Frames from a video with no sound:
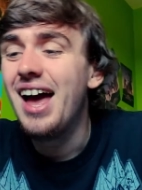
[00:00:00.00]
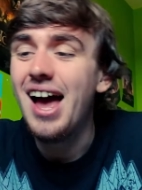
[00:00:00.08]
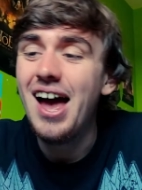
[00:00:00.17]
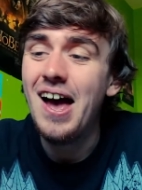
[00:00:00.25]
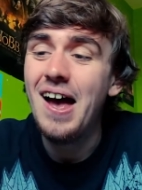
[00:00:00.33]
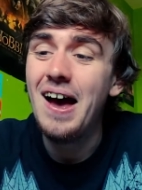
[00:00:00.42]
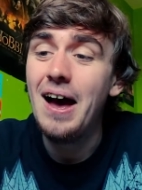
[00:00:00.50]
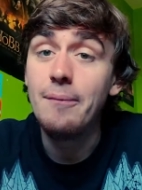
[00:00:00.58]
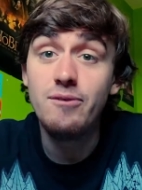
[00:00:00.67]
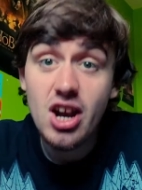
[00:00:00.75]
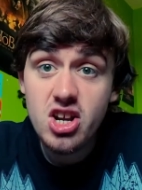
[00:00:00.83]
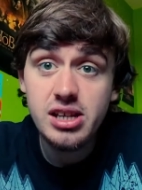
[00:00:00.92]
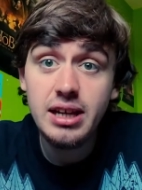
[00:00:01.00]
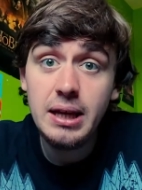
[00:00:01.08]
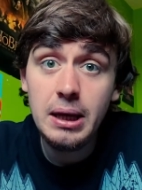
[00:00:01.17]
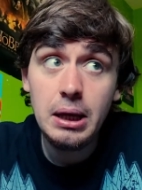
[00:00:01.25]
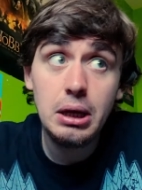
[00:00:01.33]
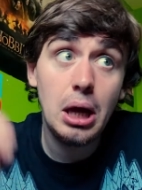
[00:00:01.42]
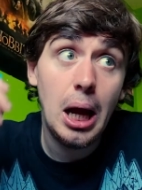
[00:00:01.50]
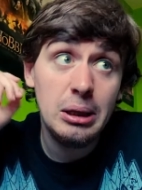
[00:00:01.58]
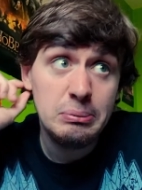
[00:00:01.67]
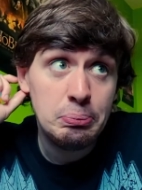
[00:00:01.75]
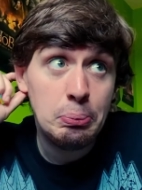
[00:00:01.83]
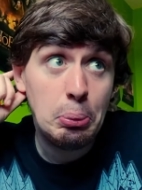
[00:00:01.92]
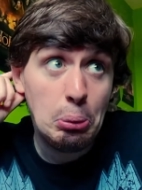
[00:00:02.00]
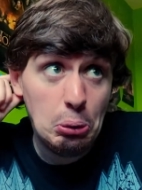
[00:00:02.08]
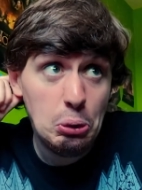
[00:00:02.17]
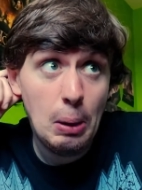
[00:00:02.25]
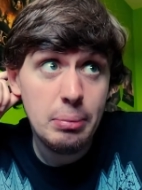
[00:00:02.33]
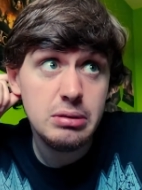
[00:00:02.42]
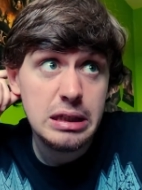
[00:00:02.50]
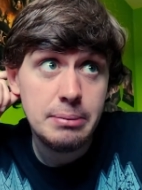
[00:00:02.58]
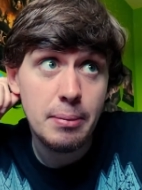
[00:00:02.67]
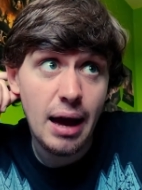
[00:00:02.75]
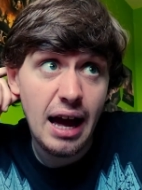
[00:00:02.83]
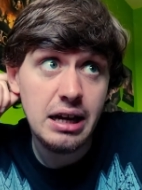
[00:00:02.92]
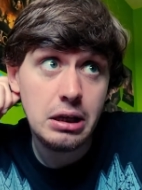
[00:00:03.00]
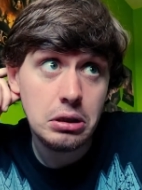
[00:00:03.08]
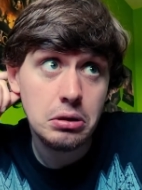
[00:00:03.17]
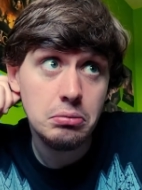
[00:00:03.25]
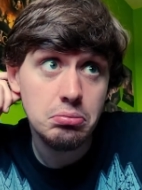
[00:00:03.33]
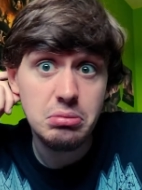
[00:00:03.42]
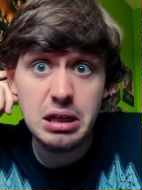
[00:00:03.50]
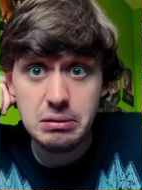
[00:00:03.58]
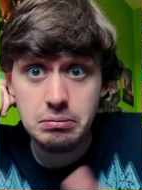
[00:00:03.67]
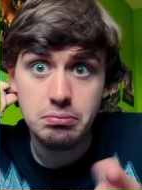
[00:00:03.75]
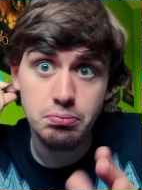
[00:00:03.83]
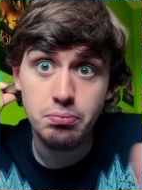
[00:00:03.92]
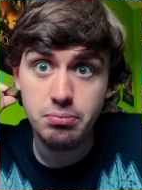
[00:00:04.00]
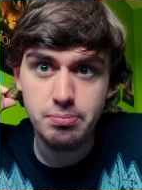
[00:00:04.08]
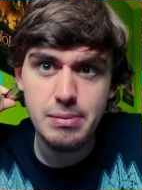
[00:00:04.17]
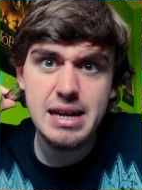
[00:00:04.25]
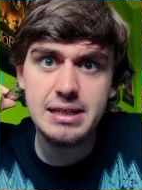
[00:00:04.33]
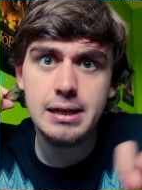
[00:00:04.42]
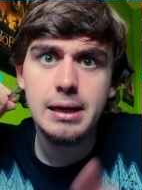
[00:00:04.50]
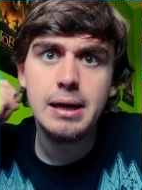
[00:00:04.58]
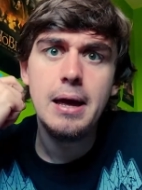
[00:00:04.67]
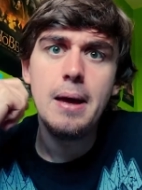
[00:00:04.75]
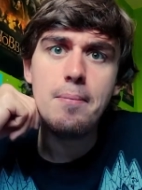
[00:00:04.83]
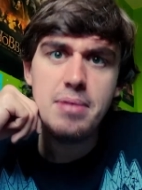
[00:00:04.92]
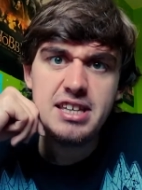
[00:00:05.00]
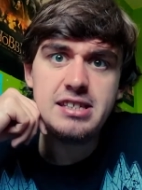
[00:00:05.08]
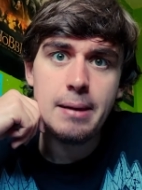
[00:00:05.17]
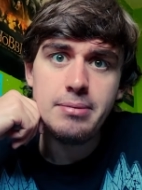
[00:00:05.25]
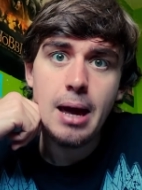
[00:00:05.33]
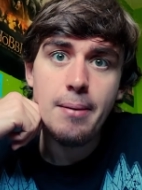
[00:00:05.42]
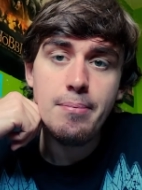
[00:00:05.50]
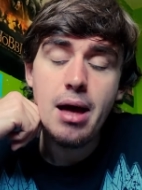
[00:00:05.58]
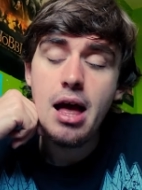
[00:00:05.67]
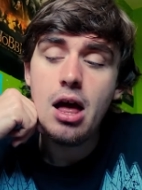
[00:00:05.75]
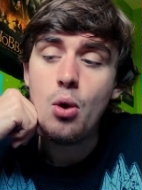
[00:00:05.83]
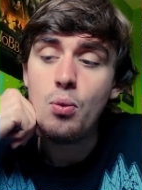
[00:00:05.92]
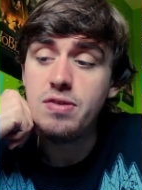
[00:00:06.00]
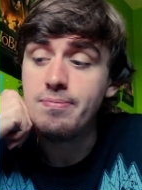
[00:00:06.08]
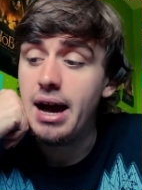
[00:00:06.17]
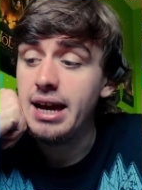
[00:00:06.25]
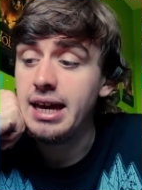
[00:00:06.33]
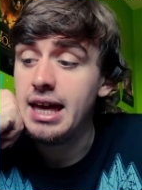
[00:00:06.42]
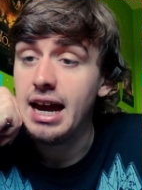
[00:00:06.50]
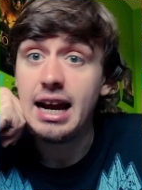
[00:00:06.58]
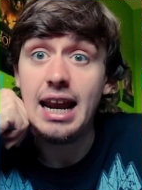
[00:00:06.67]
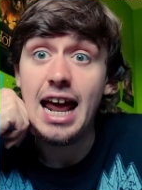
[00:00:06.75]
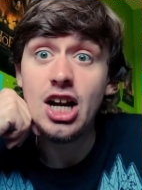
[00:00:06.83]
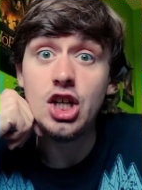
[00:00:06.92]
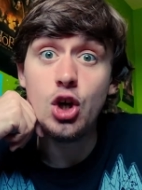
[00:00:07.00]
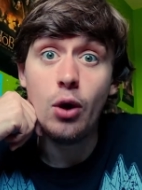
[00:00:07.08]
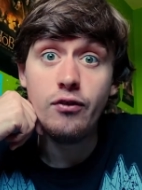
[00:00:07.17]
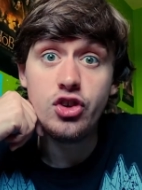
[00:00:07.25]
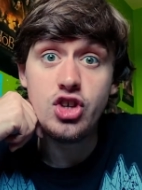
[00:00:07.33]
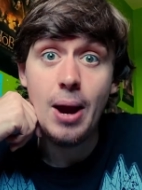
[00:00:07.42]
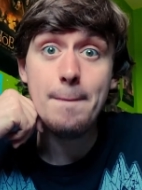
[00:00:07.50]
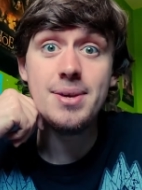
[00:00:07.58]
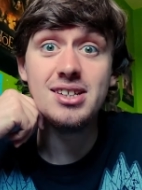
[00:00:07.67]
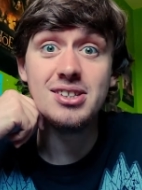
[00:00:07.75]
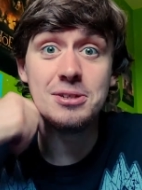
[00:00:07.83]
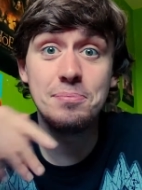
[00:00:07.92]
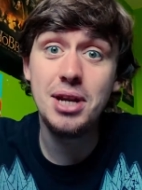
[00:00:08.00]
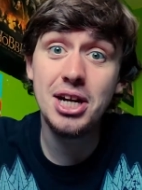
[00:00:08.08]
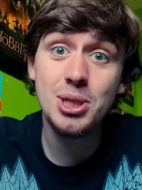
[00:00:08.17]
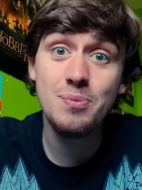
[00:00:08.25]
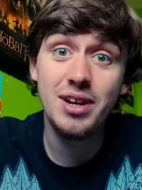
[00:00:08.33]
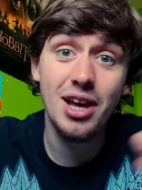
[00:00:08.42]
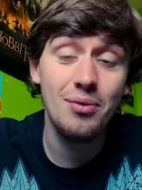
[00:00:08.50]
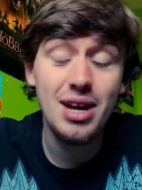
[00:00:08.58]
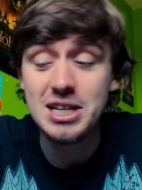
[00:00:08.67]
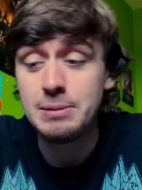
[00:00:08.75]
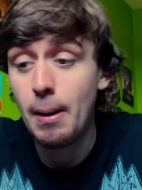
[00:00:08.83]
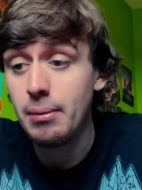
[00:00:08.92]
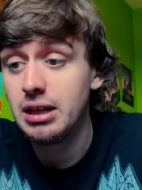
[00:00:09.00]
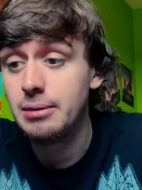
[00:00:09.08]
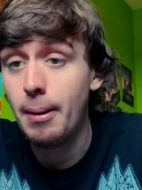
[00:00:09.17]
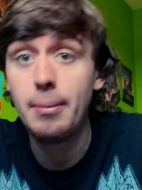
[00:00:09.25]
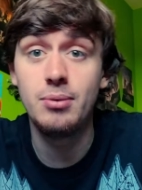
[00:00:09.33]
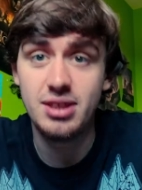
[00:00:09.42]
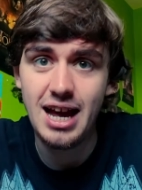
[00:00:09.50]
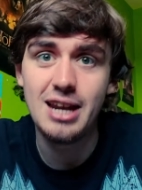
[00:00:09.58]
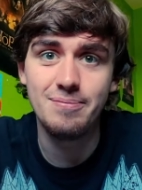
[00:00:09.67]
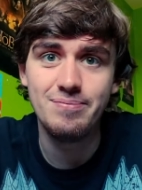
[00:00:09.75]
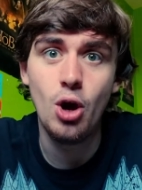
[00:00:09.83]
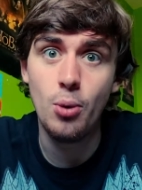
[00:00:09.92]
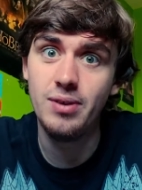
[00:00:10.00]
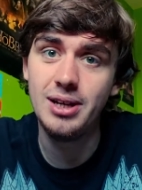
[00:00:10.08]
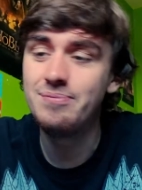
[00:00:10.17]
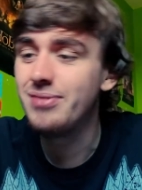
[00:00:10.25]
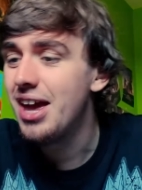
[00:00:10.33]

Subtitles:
I'm wrestling. I'll probably be back in mid-September with my Clash of Champions prediction video. Yes, probably with Callum, hopefully.